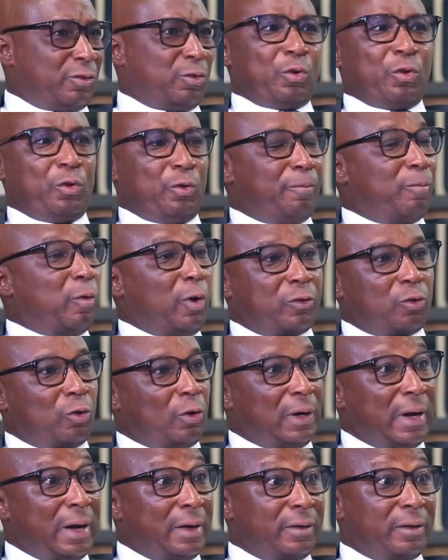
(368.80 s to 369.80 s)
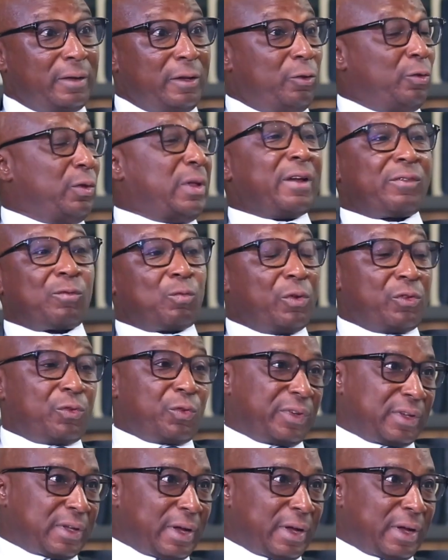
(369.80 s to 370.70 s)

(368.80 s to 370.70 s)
So you bought your land, you just want to